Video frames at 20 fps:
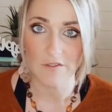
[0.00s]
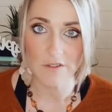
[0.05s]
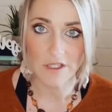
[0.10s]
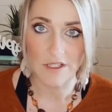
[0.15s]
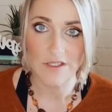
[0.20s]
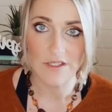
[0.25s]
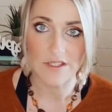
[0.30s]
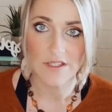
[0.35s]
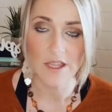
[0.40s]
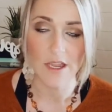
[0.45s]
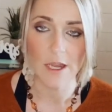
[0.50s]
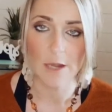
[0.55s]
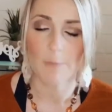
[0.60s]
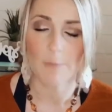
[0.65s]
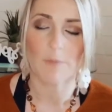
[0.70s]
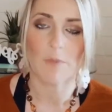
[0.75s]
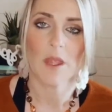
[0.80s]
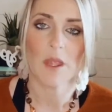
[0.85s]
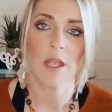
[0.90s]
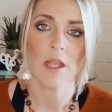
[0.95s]
let's say,
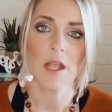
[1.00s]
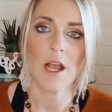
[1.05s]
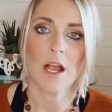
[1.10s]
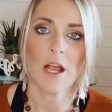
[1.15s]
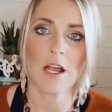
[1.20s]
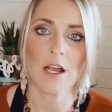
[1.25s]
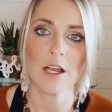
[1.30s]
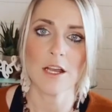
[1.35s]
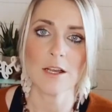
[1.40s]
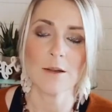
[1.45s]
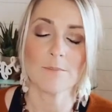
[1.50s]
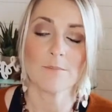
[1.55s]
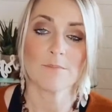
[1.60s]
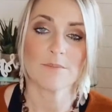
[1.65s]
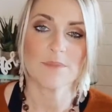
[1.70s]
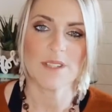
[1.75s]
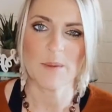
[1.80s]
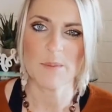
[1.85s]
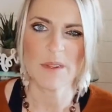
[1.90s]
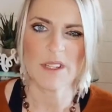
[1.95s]

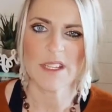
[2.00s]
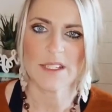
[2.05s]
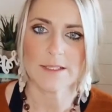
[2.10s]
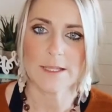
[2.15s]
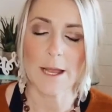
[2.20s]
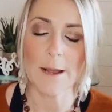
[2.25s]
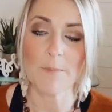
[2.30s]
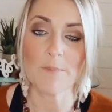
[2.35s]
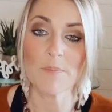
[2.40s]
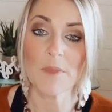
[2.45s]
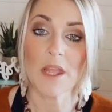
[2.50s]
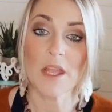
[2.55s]
something like that.